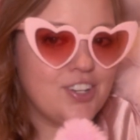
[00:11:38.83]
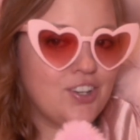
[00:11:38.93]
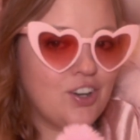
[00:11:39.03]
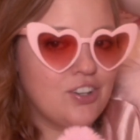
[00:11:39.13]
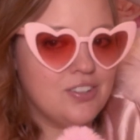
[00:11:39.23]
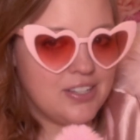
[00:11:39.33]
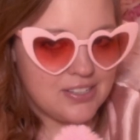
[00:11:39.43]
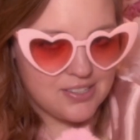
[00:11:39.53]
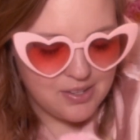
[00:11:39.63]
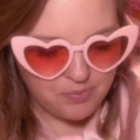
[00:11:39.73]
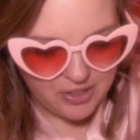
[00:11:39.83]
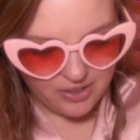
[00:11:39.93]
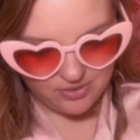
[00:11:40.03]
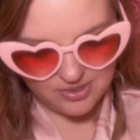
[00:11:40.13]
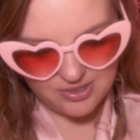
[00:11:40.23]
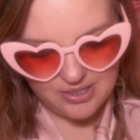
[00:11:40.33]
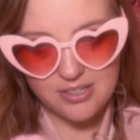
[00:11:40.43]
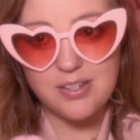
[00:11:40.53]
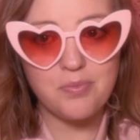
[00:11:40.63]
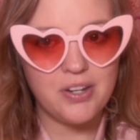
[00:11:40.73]
girl, it's something else.
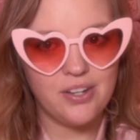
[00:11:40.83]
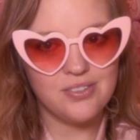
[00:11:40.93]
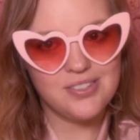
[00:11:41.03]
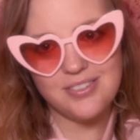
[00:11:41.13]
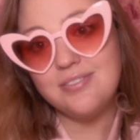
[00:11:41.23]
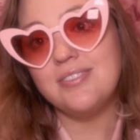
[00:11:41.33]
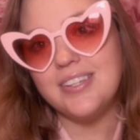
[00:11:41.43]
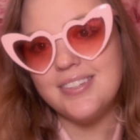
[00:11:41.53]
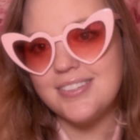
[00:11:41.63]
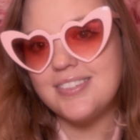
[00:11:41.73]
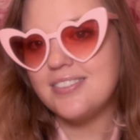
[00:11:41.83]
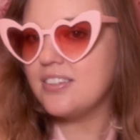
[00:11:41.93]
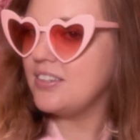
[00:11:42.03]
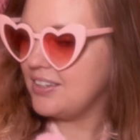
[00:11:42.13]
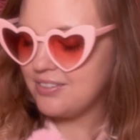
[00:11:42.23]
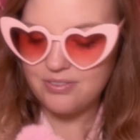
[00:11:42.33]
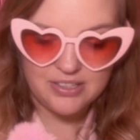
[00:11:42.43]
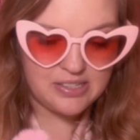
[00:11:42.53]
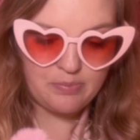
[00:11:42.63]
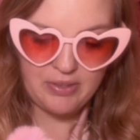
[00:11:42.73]
It's something else. It's
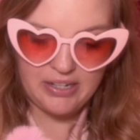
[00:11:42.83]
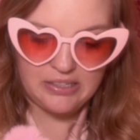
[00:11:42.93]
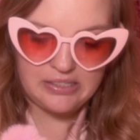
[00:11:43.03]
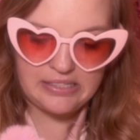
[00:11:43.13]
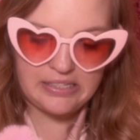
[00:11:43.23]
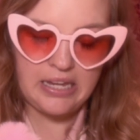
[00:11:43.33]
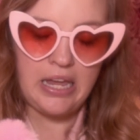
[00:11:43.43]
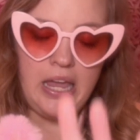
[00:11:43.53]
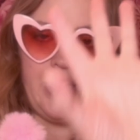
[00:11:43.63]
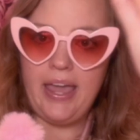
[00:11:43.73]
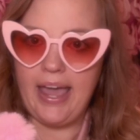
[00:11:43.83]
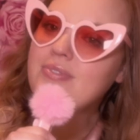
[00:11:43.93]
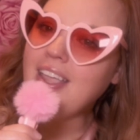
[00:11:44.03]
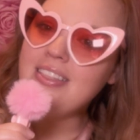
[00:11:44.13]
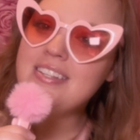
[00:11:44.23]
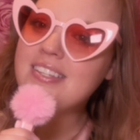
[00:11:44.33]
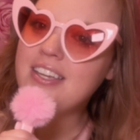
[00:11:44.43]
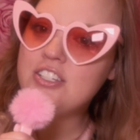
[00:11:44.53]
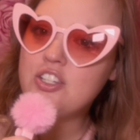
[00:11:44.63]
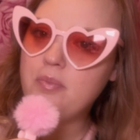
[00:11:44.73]
something else. Let's get
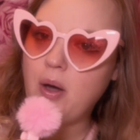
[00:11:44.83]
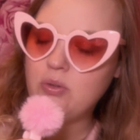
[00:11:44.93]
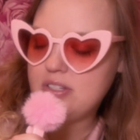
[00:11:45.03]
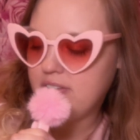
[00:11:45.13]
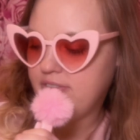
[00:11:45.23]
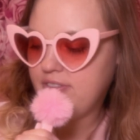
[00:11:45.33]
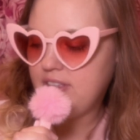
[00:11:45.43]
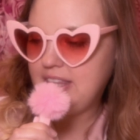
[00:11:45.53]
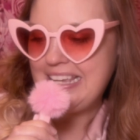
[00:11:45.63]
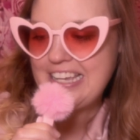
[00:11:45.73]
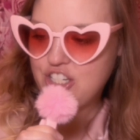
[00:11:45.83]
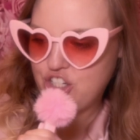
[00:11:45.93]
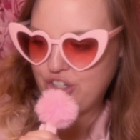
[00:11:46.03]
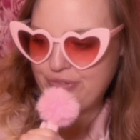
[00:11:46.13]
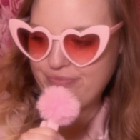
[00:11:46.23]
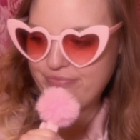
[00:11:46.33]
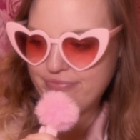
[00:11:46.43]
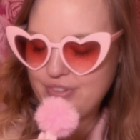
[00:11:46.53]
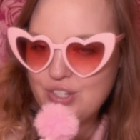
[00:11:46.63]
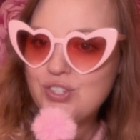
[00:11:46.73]
into the bones of the issue.
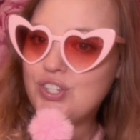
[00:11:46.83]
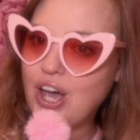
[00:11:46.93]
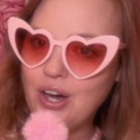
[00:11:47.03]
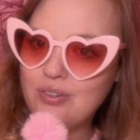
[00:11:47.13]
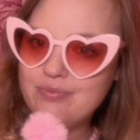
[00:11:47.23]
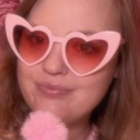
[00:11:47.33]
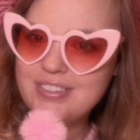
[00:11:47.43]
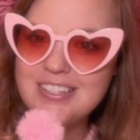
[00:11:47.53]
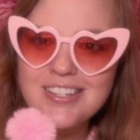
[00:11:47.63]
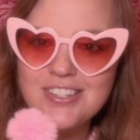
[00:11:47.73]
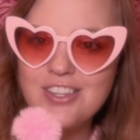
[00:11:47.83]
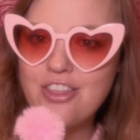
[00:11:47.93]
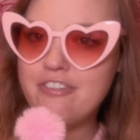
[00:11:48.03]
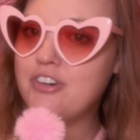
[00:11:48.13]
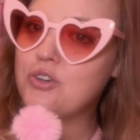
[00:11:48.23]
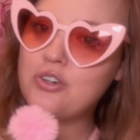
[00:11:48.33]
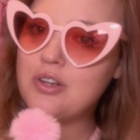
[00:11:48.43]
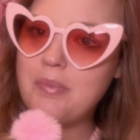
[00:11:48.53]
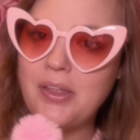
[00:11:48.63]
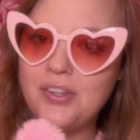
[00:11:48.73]
So, this is the
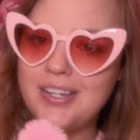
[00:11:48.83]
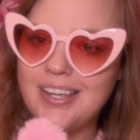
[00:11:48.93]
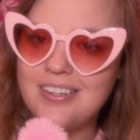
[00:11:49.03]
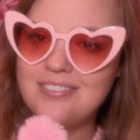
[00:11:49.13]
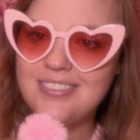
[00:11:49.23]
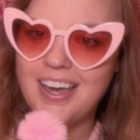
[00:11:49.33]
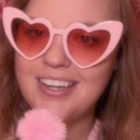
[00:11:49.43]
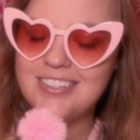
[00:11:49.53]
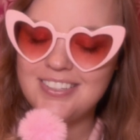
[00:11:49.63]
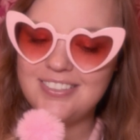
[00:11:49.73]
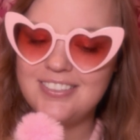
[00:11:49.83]
vulnerability that